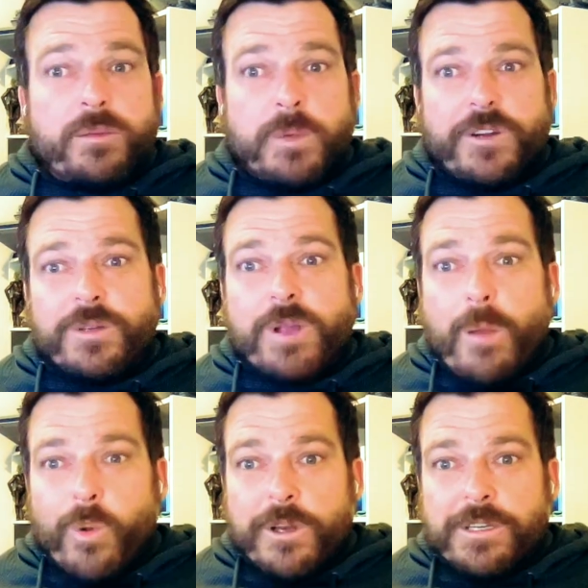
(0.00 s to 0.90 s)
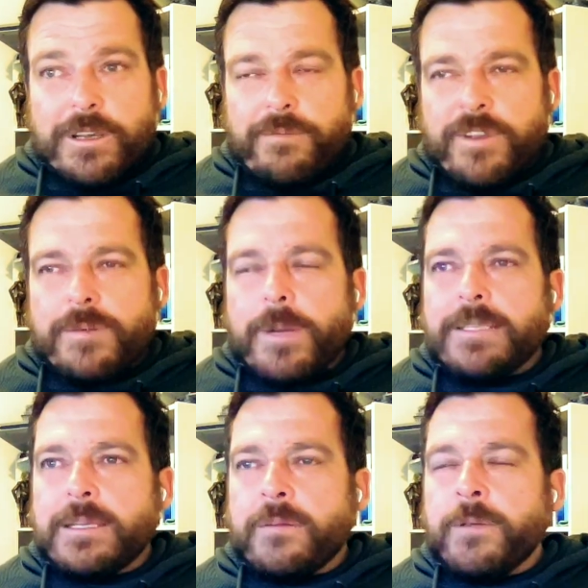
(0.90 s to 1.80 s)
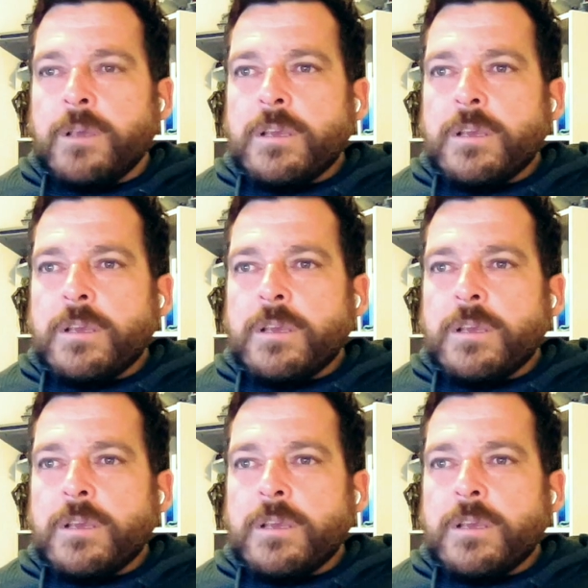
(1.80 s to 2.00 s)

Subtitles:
because I wanted to convince myself